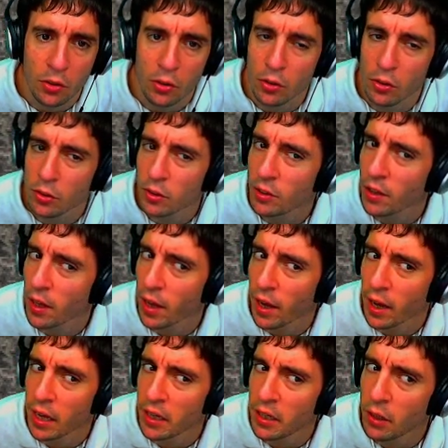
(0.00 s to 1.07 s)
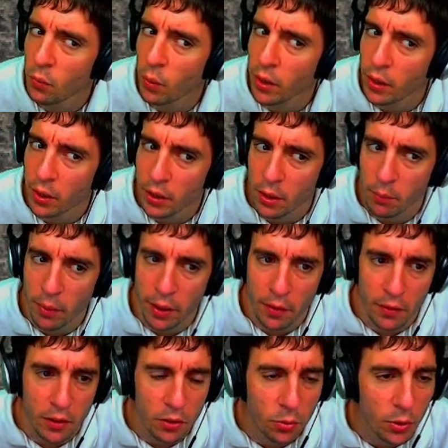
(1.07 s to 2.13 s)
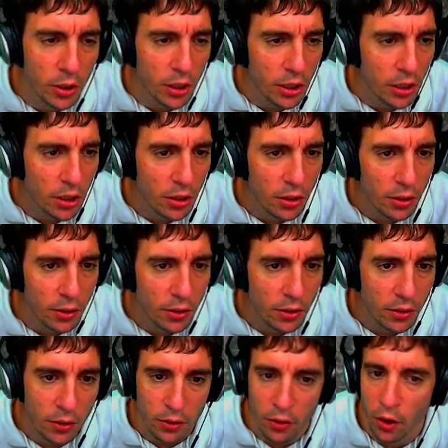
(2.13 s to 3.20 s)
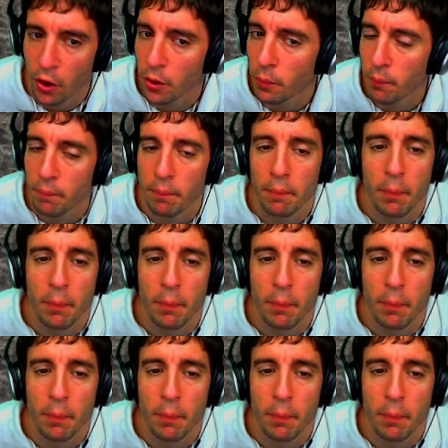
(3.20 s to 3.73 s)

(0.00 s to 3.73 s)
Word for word: Uh, is there any way I can make this work? No.